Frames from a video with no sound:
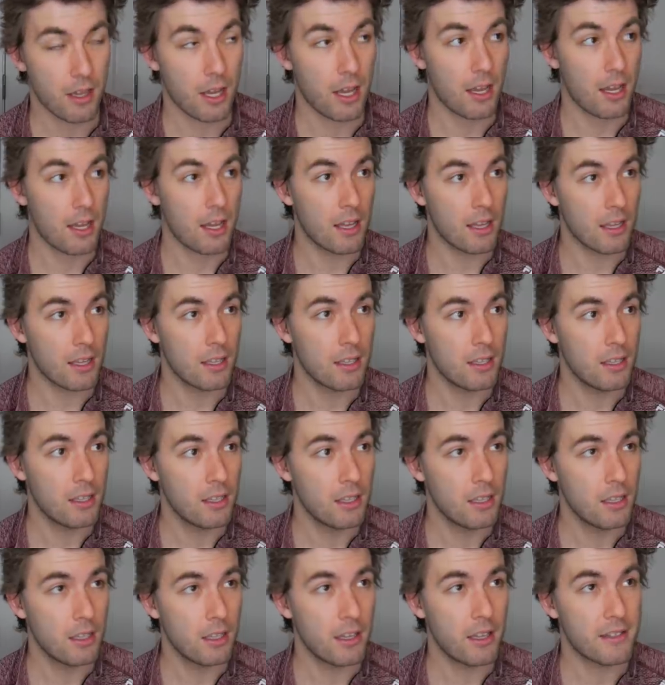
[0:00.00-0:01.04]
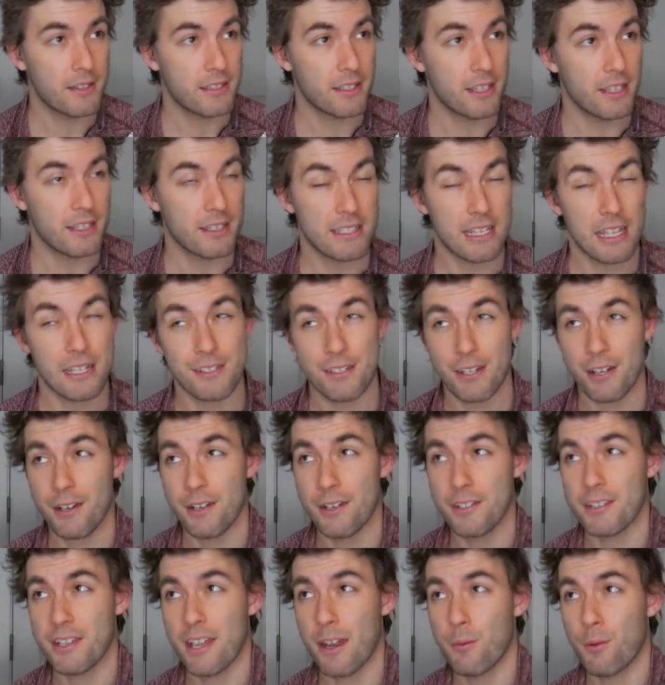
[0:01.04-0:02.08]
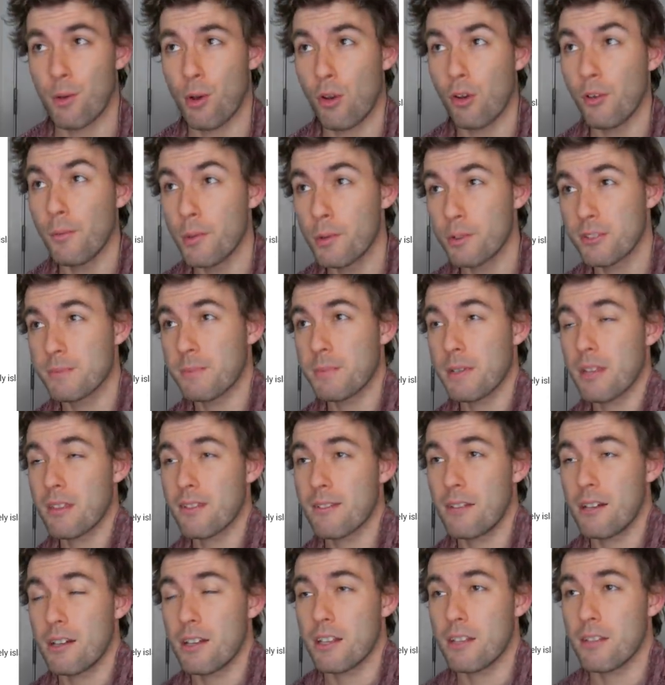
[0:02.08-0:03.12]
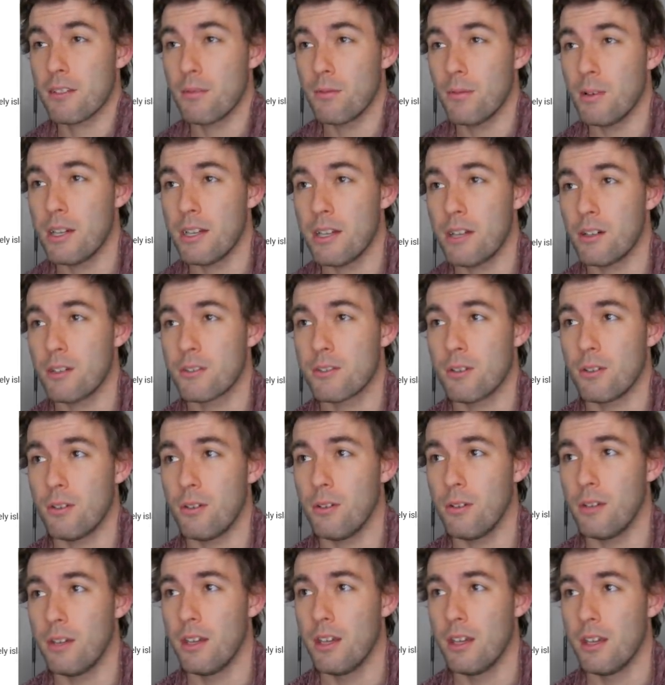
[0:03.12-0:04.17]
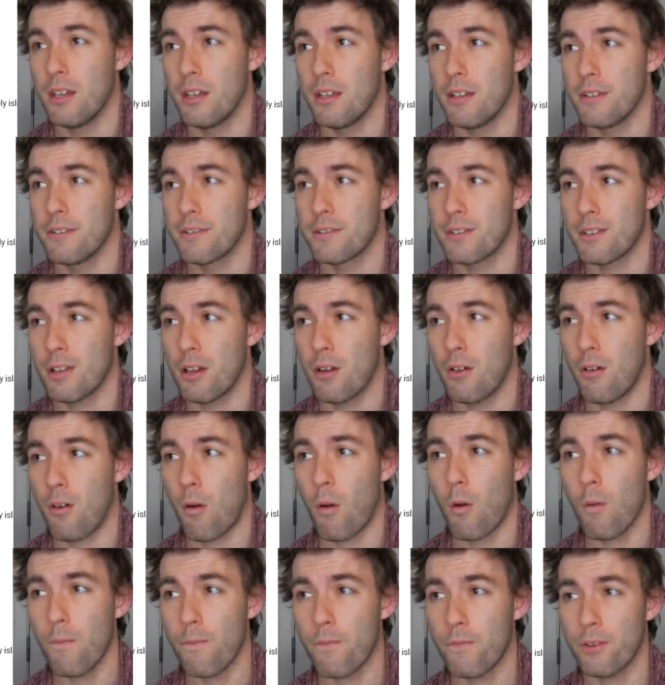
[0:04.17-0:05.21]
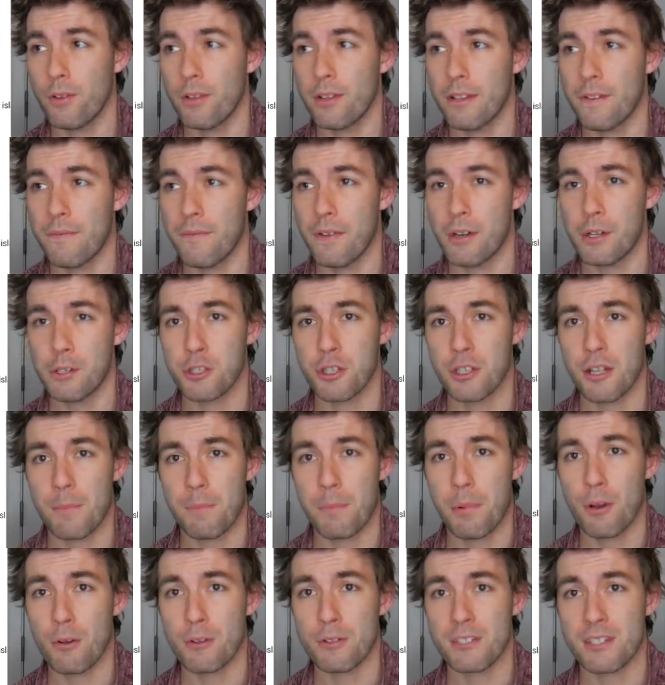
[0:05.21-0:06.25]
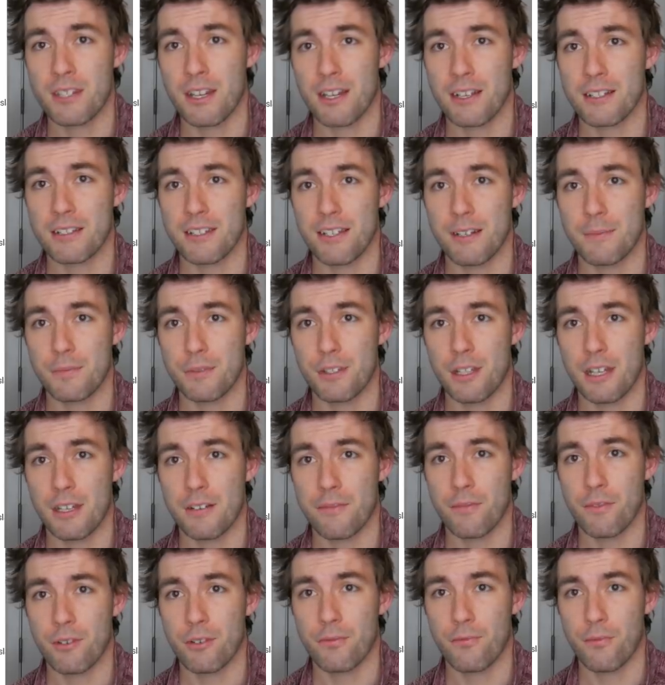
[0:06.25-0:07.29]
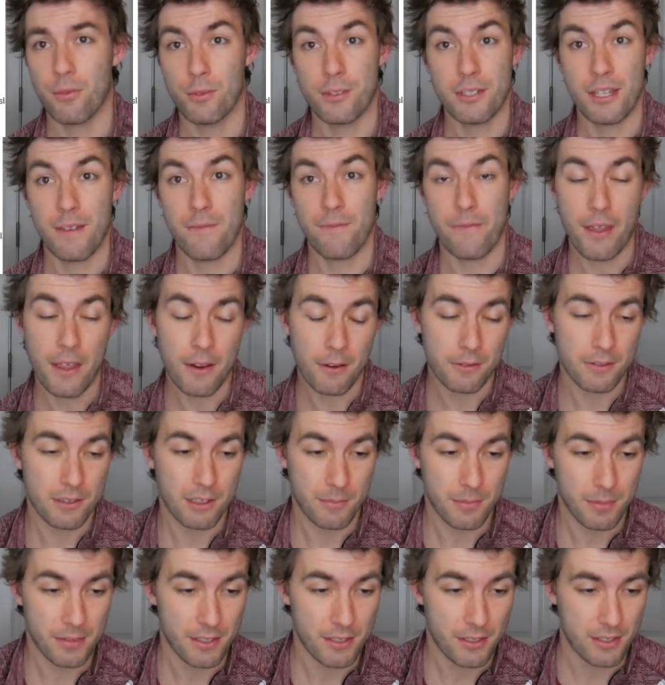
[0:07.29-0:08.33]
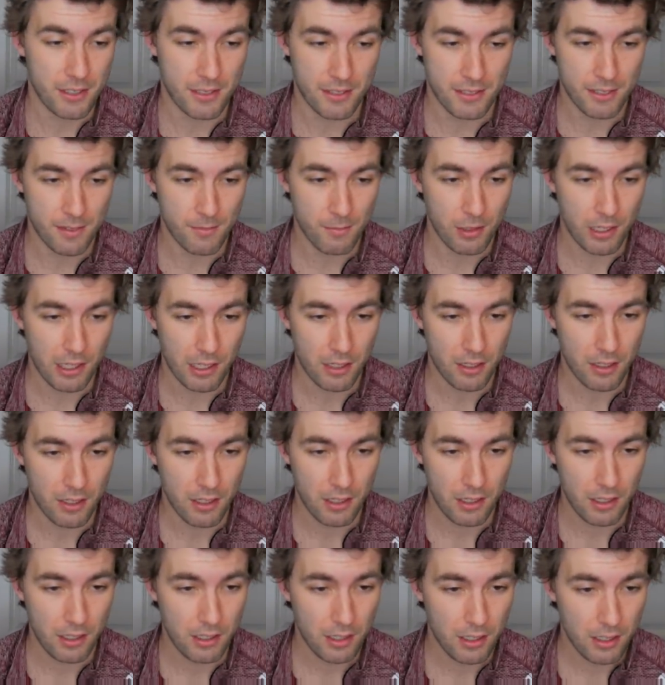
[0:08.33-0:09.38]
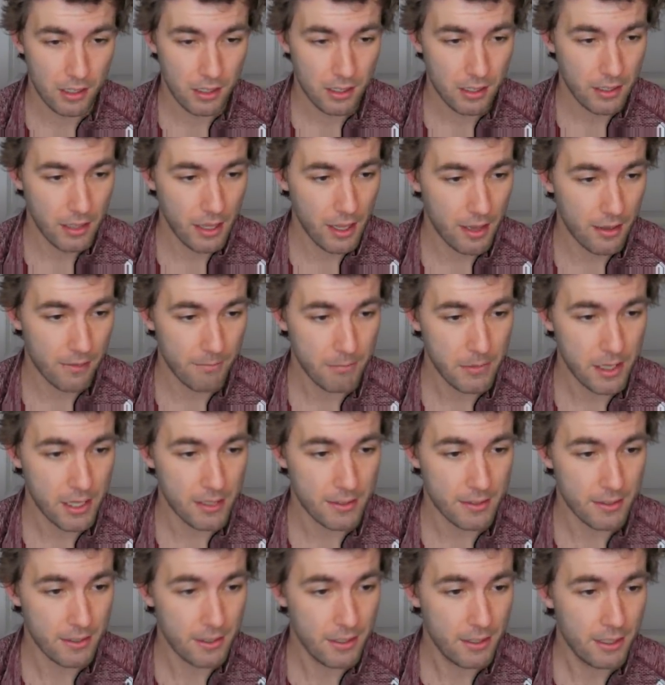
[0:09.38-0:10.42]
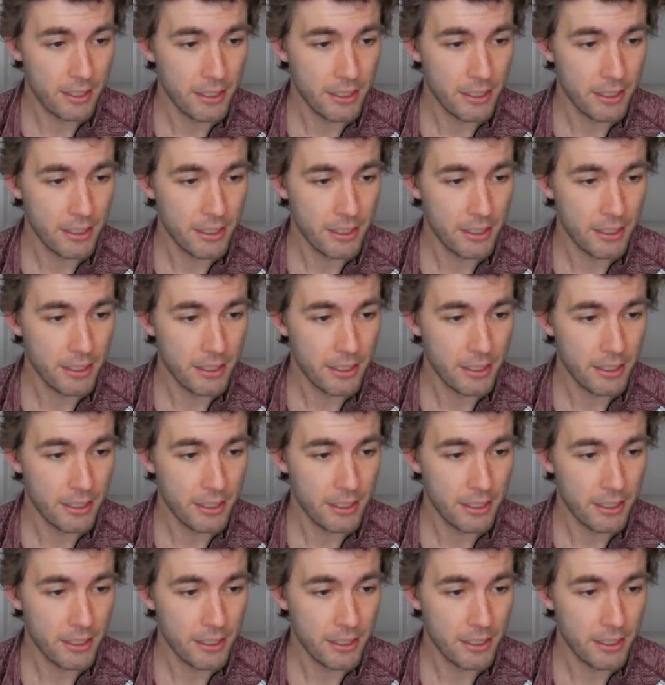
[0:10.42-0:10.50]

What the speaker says: Let's see. In 10 years, I will almost be 33 years old. So hopefully finishing up postdocs and applying for a full-time faculty position somewhere. Yeah, yes.